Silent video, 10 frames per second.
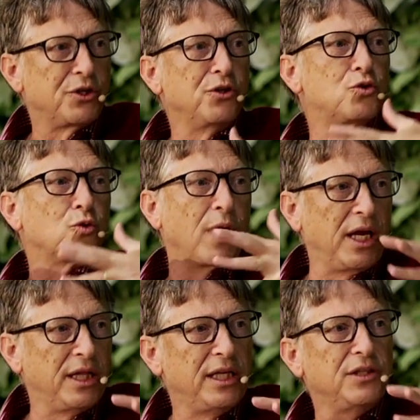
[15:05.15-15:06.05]
Do you
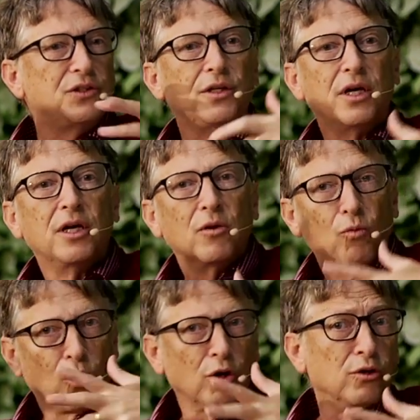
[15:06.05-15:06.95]
train these
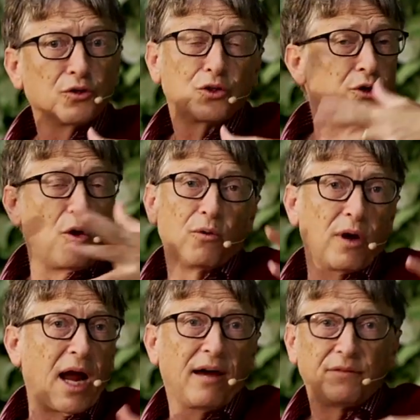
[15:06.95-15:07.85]
workers who don't
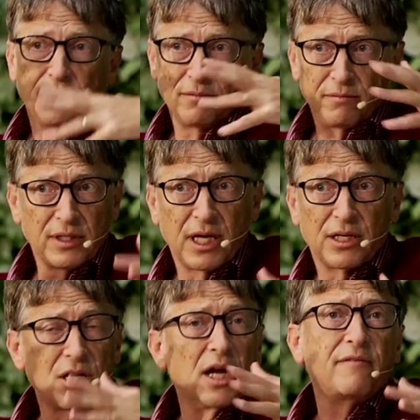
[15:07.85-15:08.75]
have to get
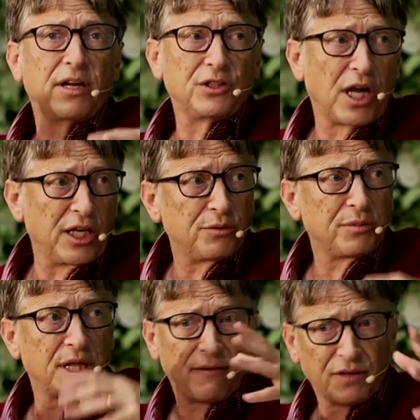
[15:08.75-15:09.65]
a ton of education,
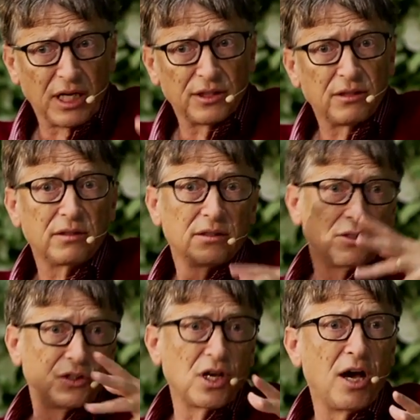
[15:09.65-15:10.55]
but they have to get
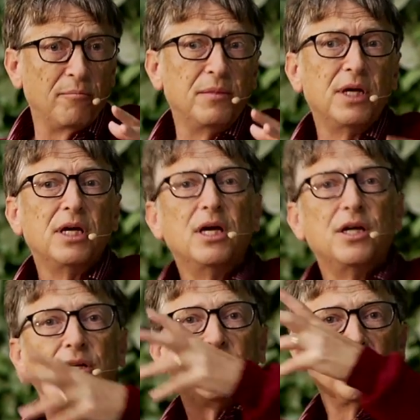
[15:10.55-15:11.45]
some?
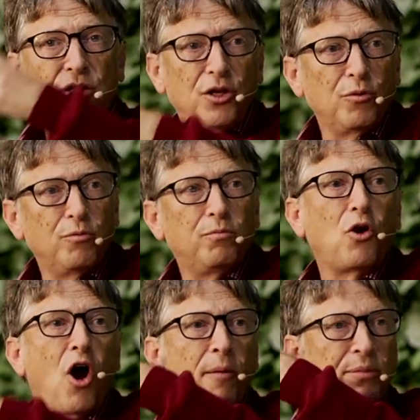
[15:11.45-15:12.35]
Do you
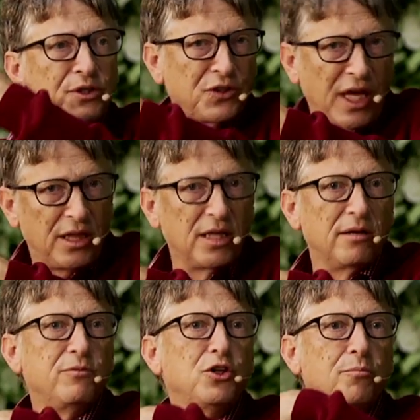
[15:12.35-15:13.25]
compensate
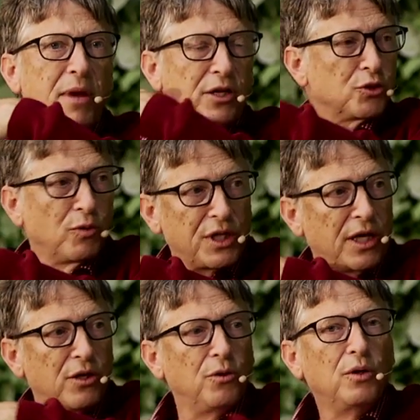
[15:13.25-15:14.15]
them? Do you measure what
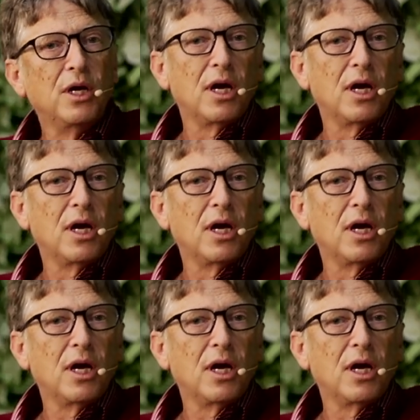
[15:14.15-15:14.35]
they do?